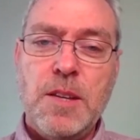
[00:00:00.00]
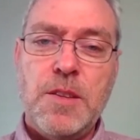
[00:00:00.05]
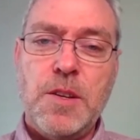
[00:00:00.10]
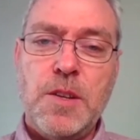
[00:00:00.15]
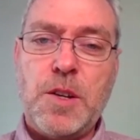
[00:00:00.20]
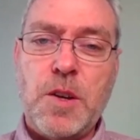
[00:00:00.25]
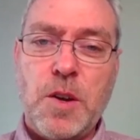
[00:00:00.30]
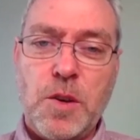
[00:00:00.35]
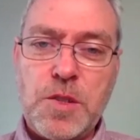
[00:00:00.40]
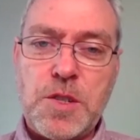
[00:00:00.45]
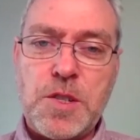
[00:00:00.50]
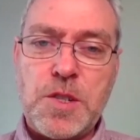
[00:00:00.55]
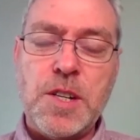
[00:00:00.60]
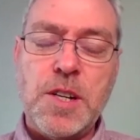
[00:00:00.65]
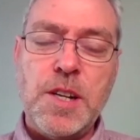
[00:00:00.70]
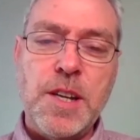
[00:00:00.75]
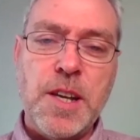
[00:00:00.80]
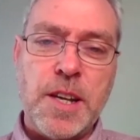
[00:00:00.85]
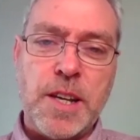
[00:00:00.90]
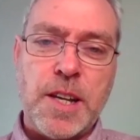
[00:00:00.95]
that
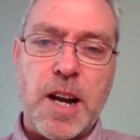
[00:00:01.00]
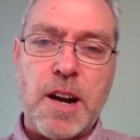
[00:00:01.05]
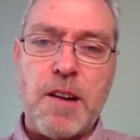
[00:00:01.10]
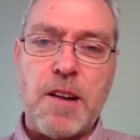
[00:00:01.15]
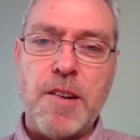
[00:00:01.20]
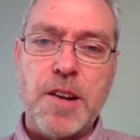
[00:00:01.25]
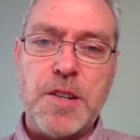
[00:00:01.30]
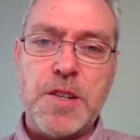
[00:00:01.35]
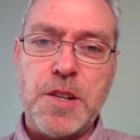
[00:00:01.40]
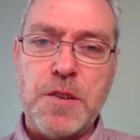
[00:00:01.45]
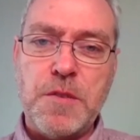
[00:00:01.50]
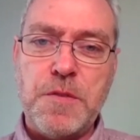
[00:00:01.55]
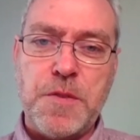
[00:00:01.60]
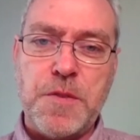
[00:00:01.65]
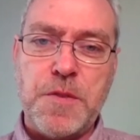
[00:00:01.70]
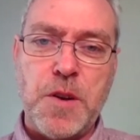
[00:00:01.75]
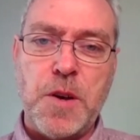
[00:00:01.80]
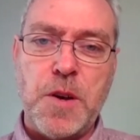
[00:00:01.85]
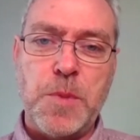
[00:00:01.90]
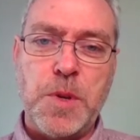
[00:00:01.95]
constantly encourage and
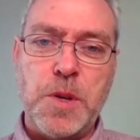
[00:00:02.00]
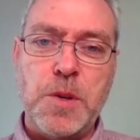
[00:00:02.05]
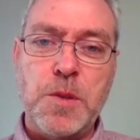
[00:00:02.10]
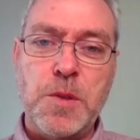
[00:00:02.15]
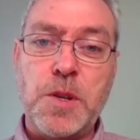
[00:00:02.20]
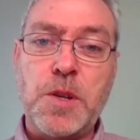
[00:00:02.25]
affirm you,